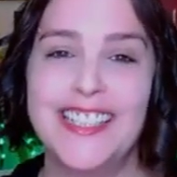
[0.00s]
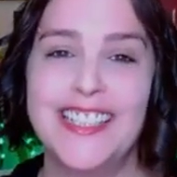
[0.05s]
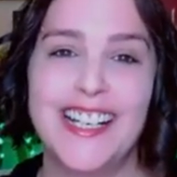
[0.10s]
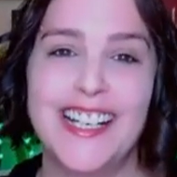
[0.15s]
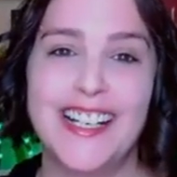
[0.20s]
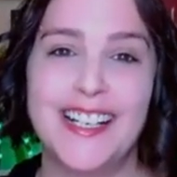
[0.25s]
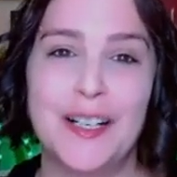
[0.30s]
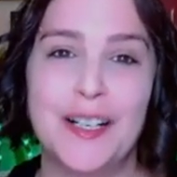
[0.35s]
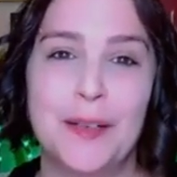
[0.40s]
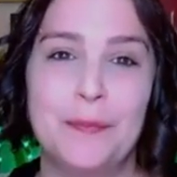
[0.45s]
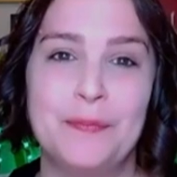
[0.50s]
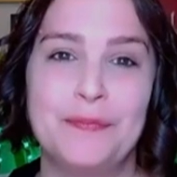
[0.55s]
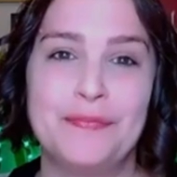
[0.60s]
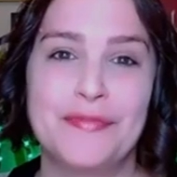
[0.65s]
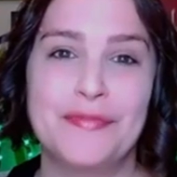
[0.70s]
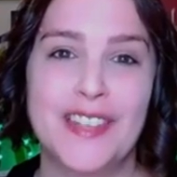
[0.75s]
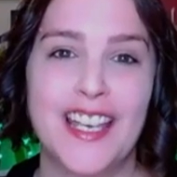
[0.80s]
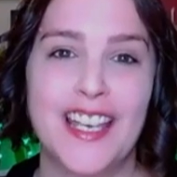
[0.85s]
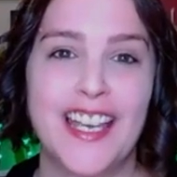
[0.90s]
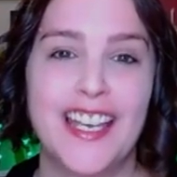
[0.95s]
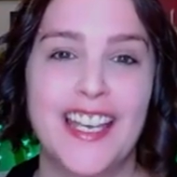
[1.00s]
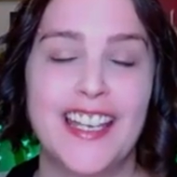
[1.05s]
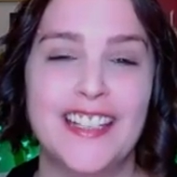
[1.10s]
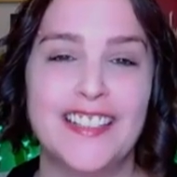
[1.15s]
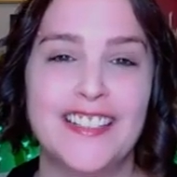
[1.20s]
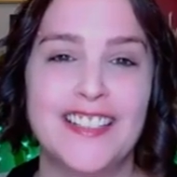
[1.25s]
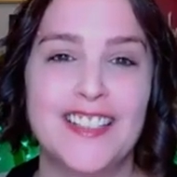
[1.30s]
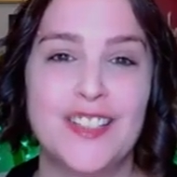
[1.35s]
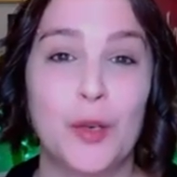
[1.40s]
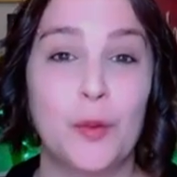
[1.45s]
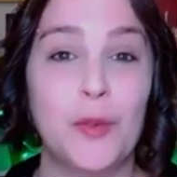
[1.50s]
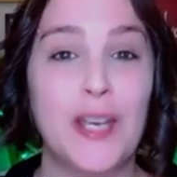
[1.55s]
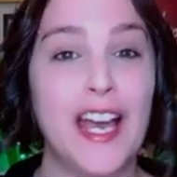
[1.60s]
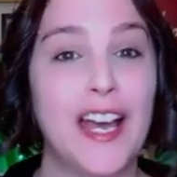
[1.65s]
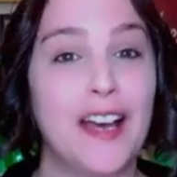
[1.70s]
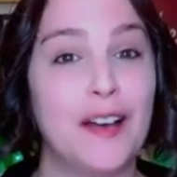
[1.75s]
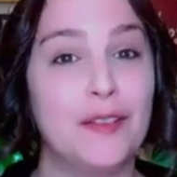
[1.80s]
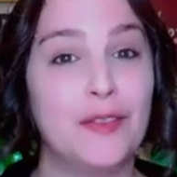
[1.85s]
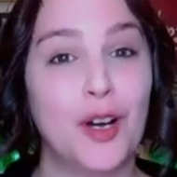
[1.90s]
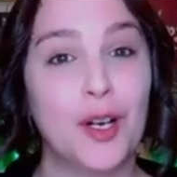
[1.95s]
Um, and so we
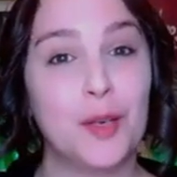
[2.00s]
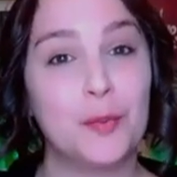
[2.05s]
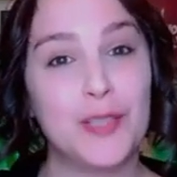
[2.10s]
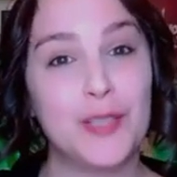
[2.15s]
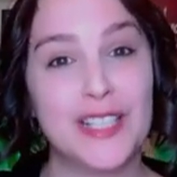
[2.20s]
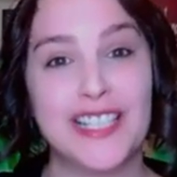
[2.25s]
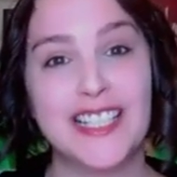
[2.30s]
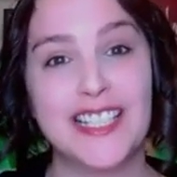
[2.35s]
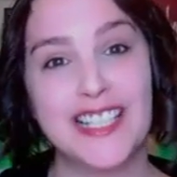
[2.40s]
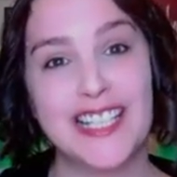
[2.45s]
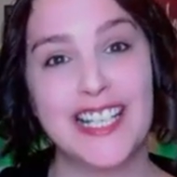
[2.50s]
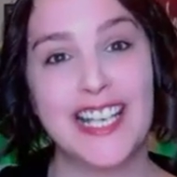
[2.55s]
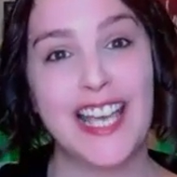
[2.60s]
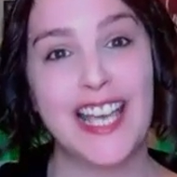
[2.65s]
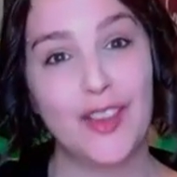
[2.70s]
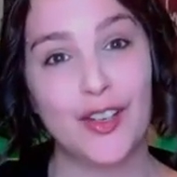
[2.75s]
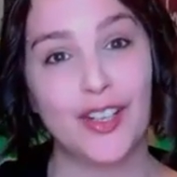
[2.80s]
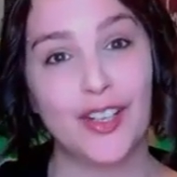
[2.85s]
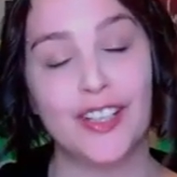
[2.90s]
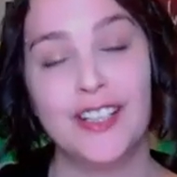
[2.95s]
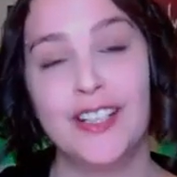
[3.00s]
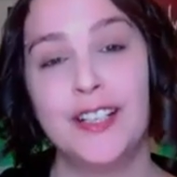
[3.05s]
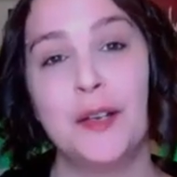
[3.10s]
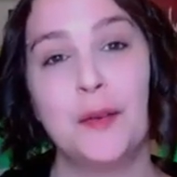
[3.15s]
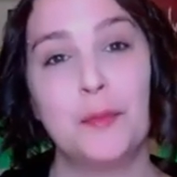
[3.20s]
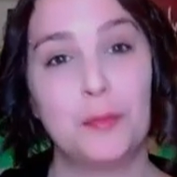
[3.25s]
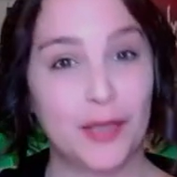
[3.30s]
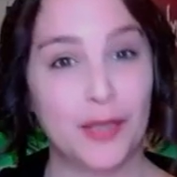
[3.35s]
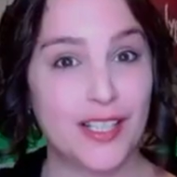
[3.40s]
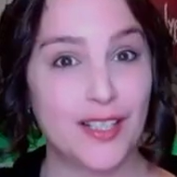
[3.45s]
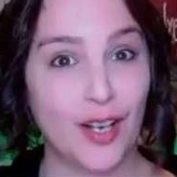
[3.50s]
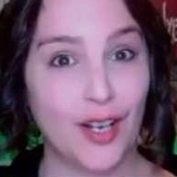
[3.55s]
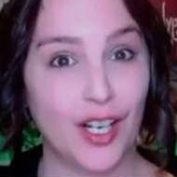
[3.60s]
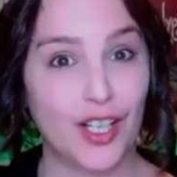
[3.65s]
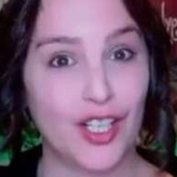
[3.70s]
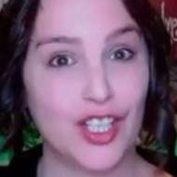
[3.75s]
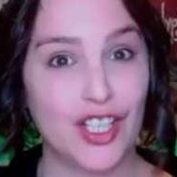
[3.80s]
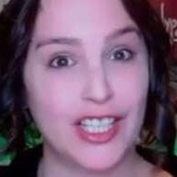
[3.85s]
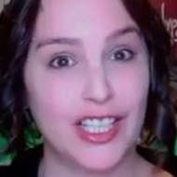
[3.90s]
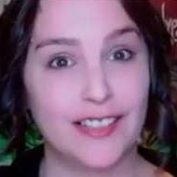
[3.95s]
have our business together, Bliss
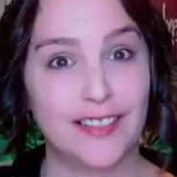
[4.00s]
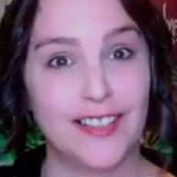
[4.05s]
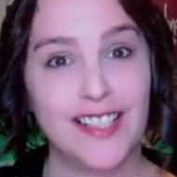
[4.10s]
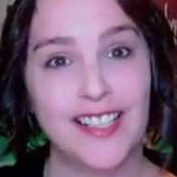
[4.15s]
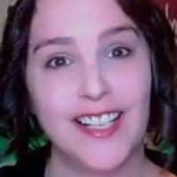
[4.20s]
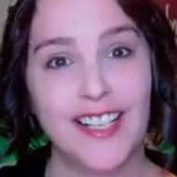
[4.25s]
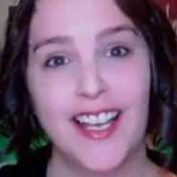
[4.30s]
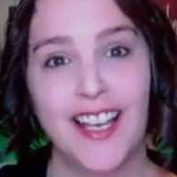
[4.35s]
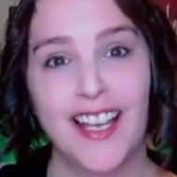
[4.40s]
Auctions.